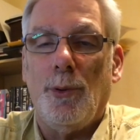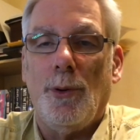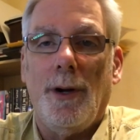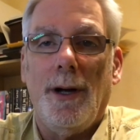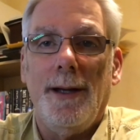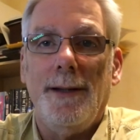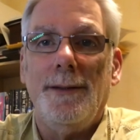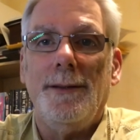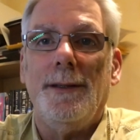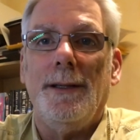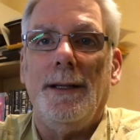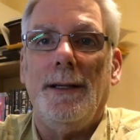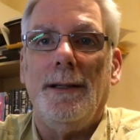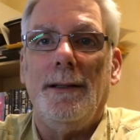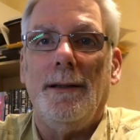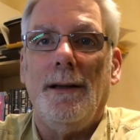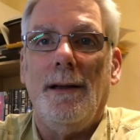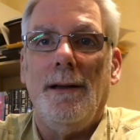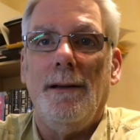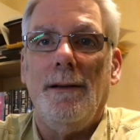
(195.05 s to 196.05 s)

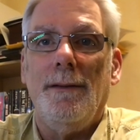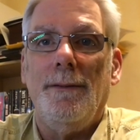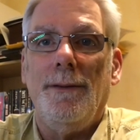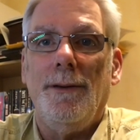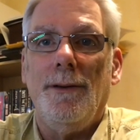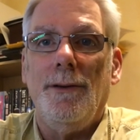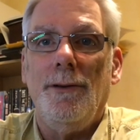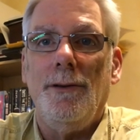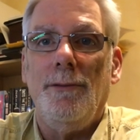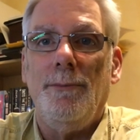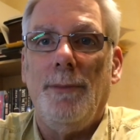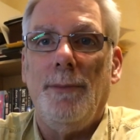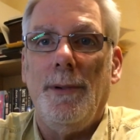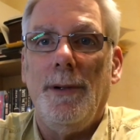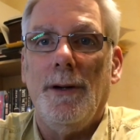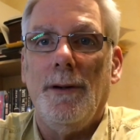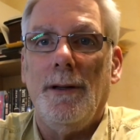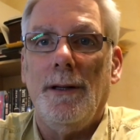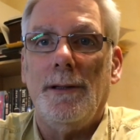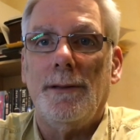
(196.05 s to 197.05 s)
pricing of their new
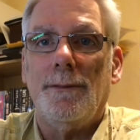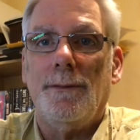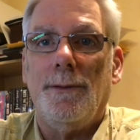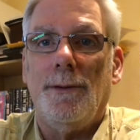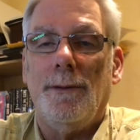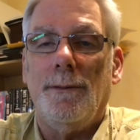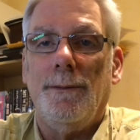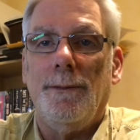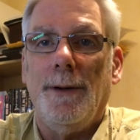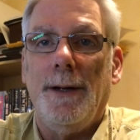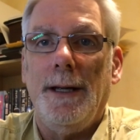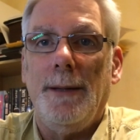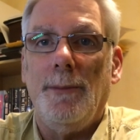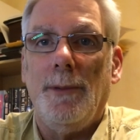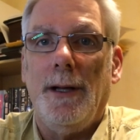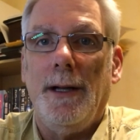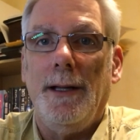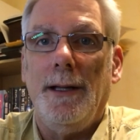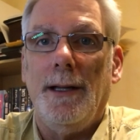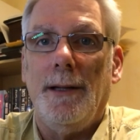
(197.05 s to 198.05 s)
mirrorless full frame
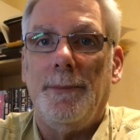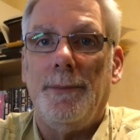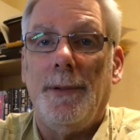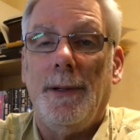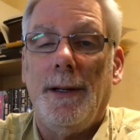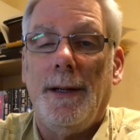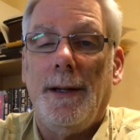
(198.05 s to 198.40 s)
lineup.